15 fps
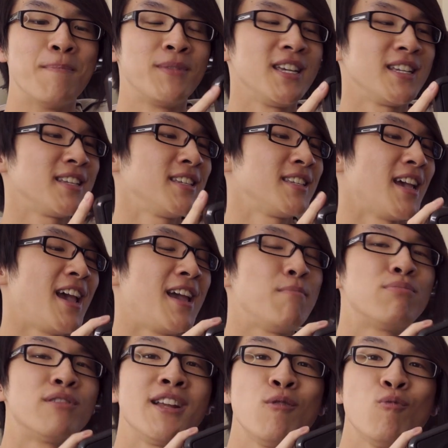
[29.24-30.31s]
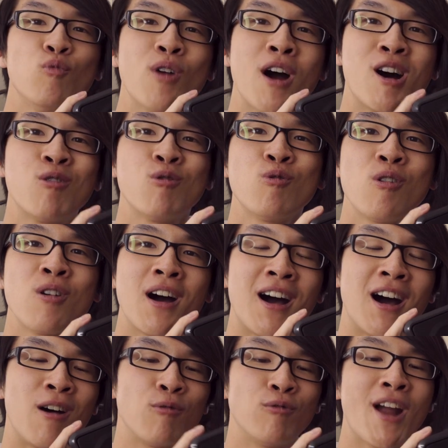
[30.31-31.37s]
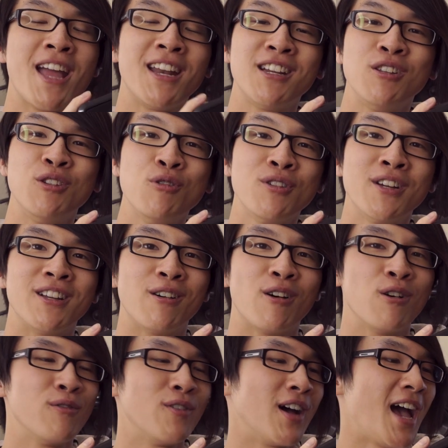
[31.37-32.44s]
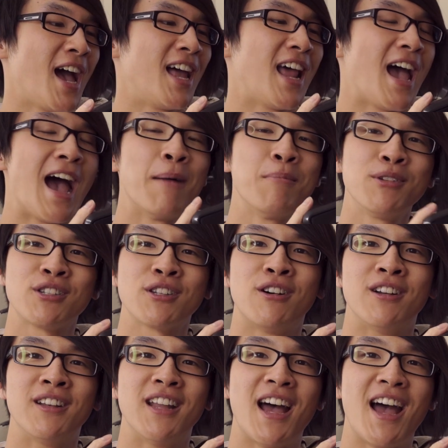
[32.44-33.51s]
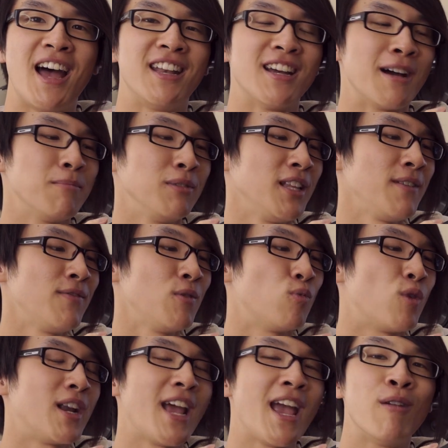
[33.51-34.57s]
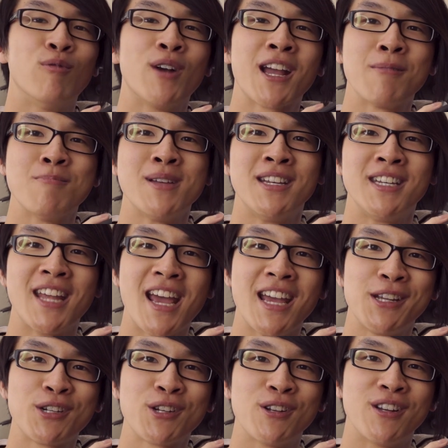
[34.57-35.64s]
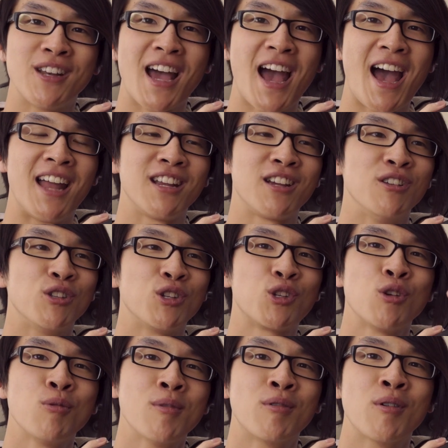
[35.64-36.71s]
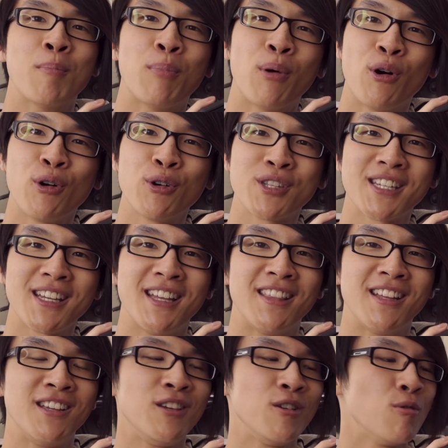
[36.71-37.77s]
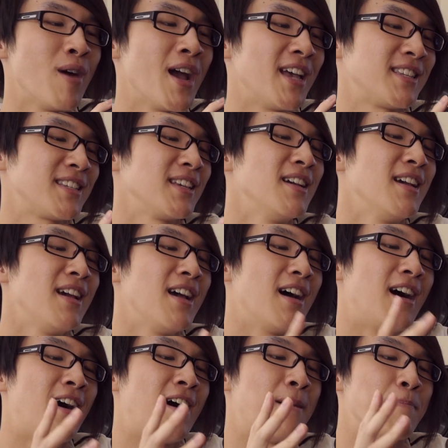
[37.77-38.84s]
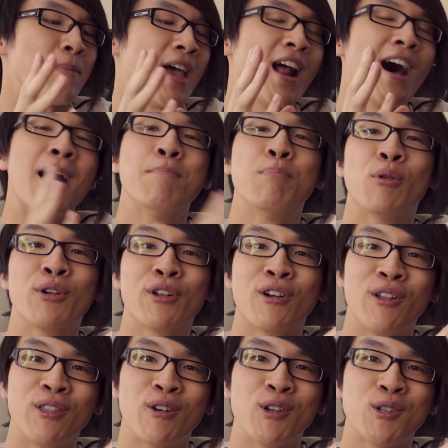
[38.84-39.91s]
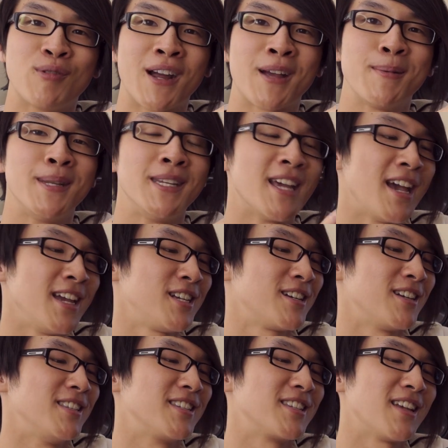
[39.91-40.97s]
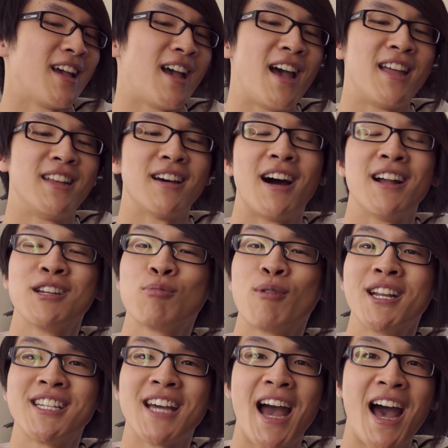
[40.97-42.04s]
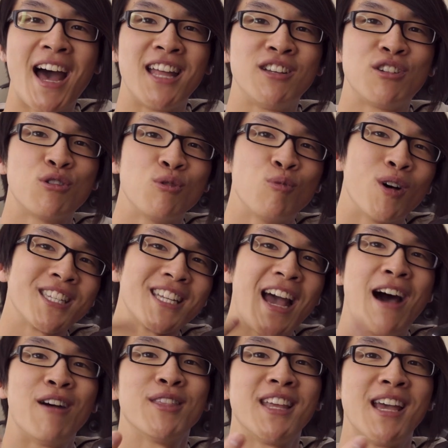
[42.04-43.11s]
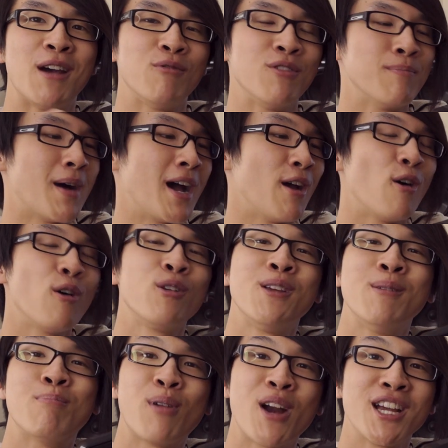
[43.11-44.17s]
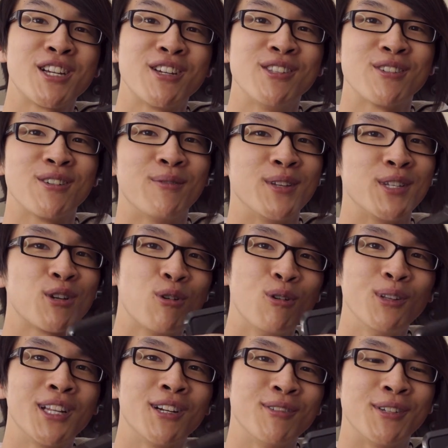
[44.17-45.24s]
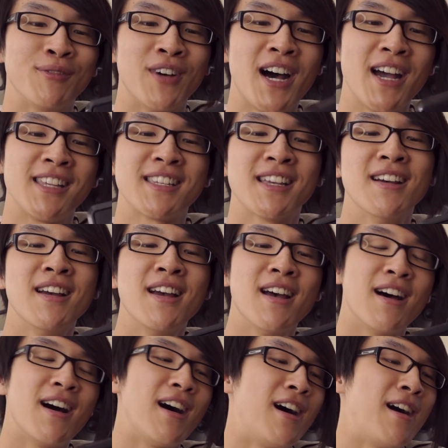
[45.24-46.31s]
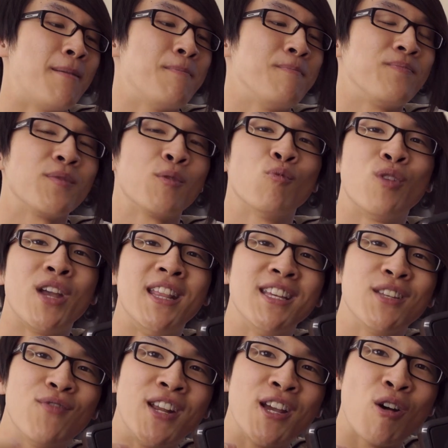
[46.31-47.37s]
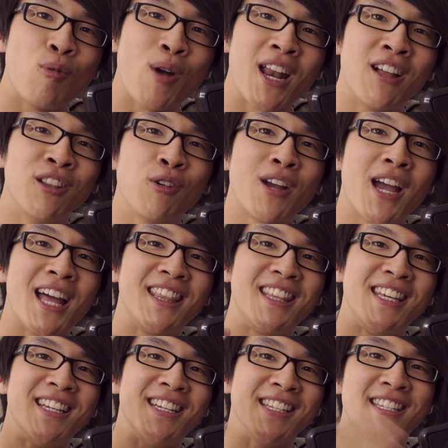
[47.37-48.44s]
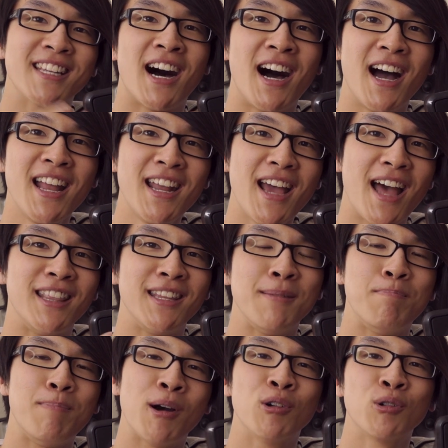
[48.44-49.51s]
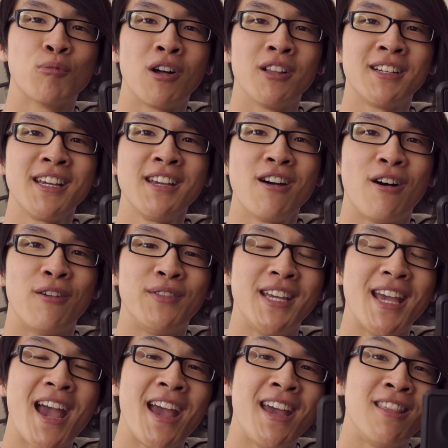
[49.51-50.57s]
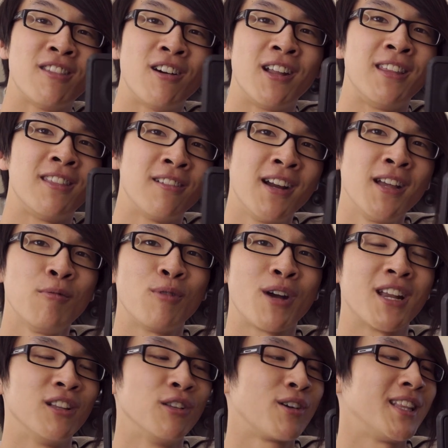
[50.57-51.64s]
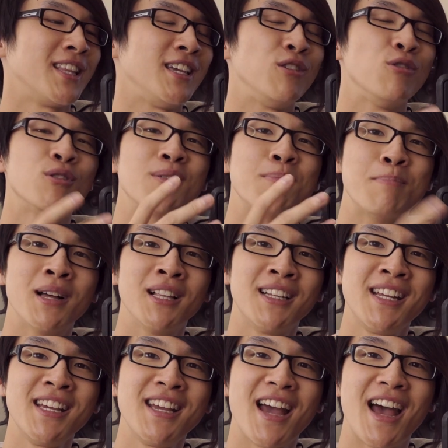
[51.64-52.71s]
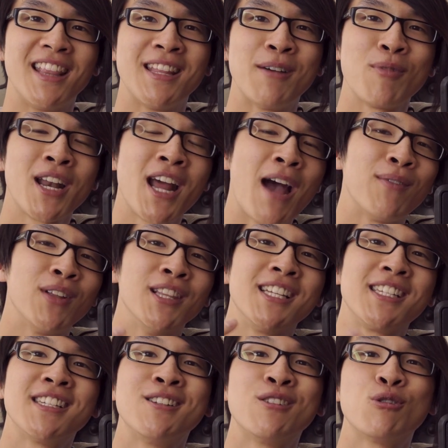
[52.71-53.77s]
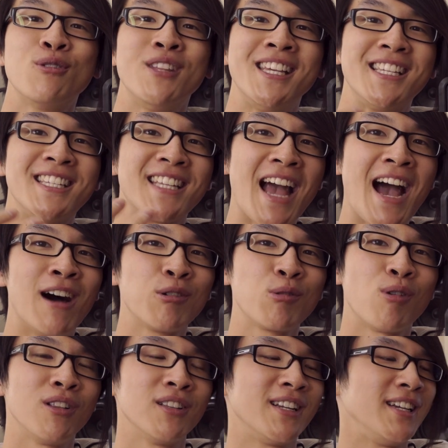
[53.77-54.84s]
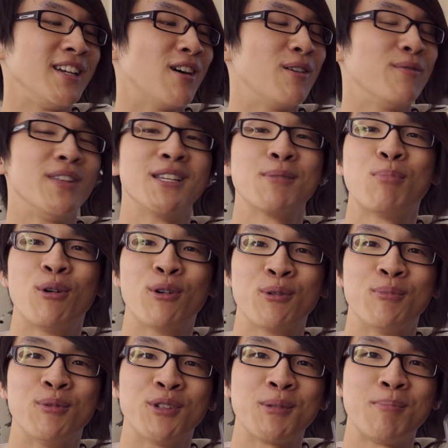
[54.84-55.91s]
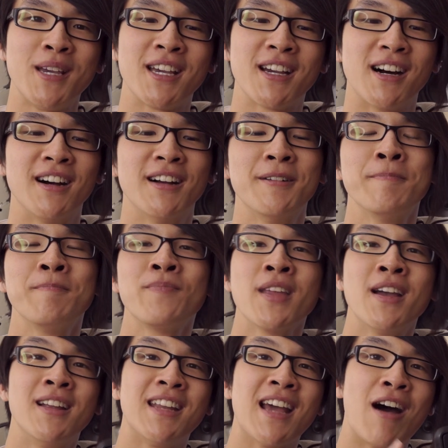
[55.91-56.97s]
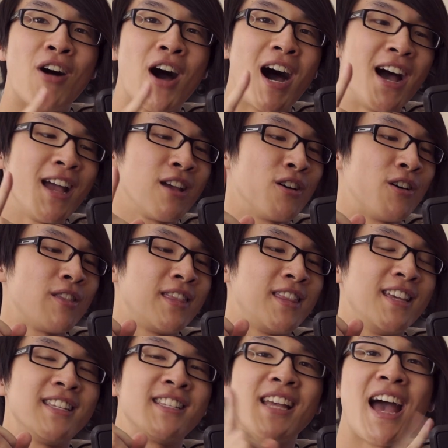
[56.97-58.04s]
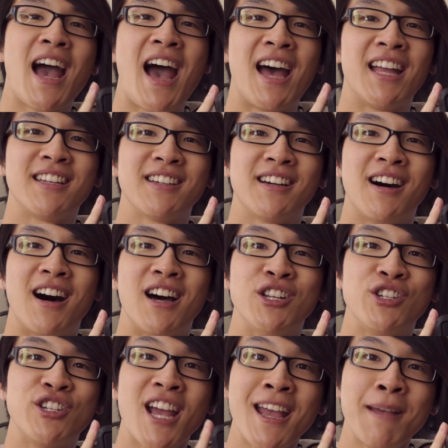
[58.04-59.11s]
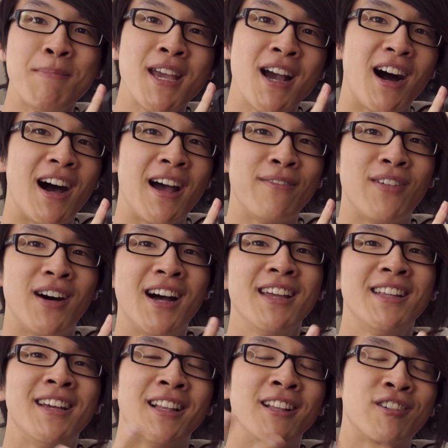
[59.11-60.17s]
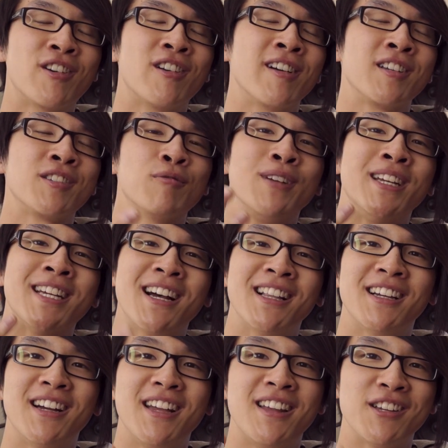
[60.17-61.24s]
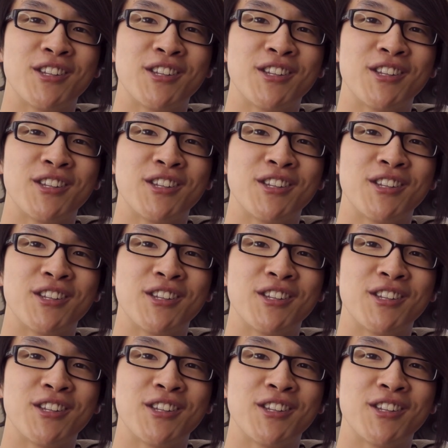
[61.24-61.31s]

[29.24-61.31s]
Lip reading: This is a pretty well rated unit over at Amazon, and I believe it won a recommendation at Consumer Reports in the US. And I bought it on those recommendations, and I just wanted to add to what's out there with my own impressions of this cool little device. In this video, we're going to look at the design and the build quality of the A33. We're going to look at the usability, and then we're going to have a listen to the sound quality of this portable speaker. Now, I got this at JB Hi-Fi, an electronics retailer in